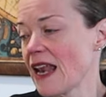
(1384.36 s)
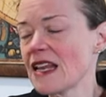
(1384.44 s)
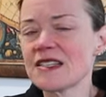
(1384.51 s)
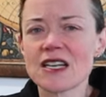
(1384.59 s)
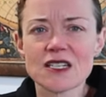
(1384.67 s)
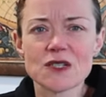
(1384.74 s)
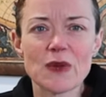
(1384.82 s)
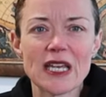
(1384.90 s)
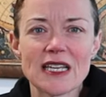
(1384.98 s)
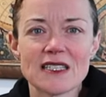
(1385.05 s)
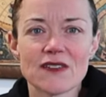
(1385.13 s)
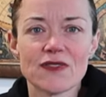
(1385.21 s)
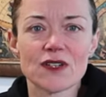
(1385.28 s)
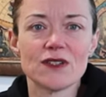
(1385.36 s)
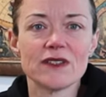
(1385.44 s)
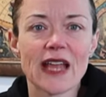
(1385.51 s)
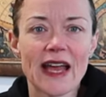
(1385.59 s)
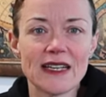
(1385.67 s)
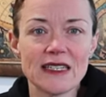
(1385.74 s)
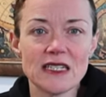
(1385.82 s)
and it does make it difficult,
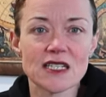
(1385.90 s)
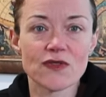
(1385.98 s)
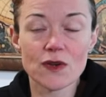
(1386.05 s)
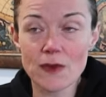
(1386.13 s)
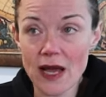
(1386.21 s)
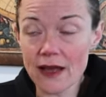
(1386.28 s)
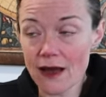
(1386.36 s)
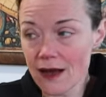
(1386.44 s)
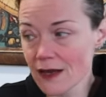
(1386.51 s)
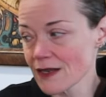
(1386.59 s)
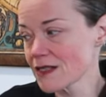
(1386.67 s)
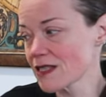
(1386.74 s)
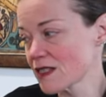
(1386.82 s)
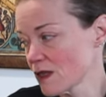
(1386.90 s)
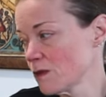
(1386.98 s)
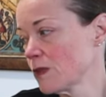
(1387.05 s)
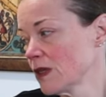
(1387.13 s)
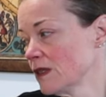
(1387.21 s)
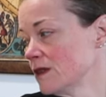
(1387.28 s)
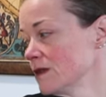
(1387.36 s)
at least for my eyes, to
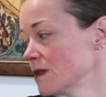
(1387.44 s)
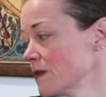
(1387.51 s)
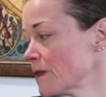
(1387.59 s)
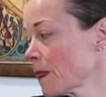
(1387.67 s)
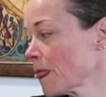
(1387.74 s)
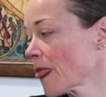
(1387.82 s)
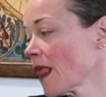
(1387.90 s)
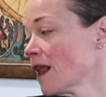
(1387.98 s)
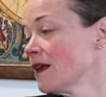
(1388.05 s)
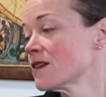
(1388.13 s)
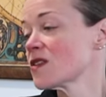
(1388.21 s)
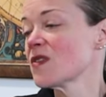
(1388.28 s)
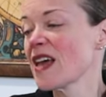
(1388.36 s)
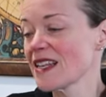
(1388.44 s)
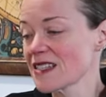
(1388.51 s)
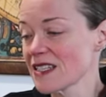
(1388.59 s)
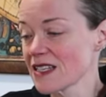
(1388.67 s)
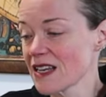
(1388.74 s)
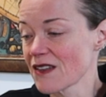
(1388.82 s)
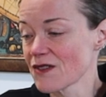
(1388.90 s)
build. So that's
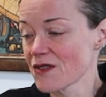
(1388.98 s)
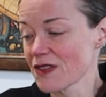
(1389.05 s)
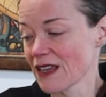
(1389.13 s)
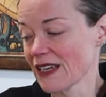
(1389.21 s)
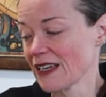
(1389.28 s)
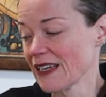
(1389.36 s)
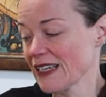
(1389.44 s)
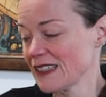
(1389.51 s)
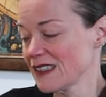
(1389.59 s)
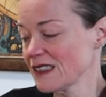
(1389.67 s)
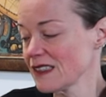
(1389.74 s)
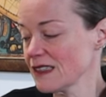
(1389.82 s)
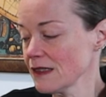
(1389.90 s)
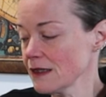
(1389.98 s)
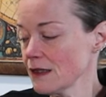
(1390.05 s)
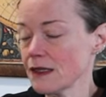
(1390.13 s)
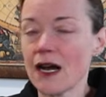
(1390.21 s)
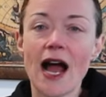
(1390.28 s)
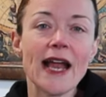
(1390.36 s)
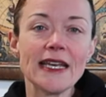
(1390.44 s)
another thing.
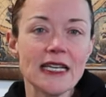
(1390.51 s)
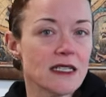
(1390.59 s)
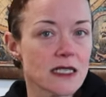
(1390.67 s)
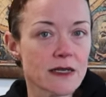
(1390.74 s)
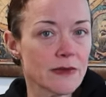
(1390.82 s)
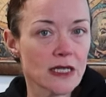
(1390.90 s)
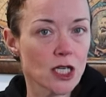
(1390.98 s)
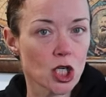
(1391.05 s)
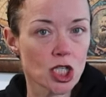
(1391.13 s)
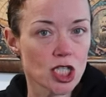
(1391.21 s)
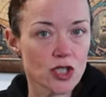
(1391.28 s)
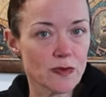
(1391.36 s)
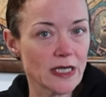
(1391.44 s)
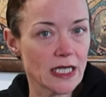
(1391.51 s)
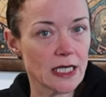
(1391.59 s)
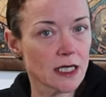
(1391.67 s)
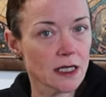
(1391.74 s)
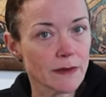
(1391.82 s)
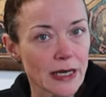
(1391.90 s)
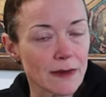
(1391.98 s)
Oh, I need some encouragement
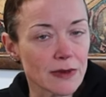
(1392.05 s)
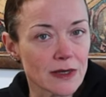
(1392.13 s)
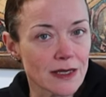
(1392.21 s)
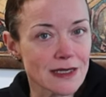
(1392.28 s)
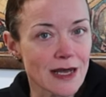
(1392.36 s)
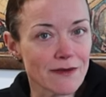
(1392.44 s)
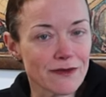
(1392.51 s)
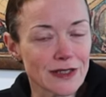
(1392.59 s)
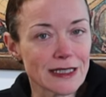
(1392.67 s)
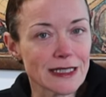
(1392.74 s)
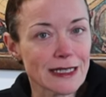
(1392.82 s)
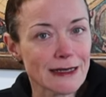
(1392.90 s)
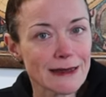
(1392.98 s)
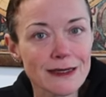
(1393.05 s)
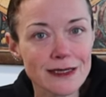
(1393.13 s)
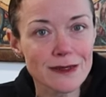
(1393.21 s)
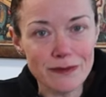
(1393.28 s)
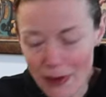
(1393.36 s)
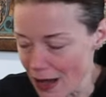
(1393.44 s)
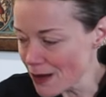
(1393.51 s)
here, people, because I'm feeling a
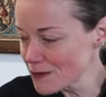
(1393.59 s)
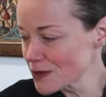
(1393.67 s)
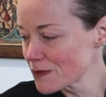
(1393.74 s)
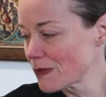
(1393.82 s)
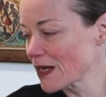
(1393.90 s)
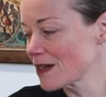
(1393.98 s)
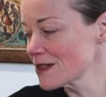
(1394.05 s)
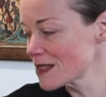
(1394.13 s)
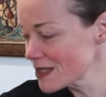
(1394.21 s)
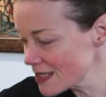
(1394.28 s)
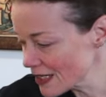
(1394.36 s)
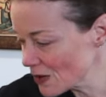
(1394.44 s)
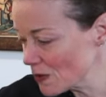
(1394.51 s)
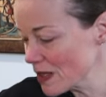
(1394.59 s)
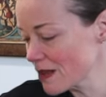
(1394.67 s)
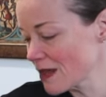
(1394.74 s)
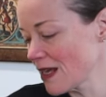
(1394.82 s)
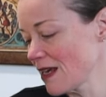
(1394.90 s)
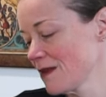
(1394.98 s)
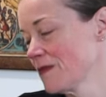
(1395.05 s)
little bummed, but I'll stick with
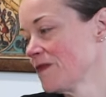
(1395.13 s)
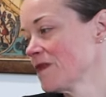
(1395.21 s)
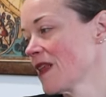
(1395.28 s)
it.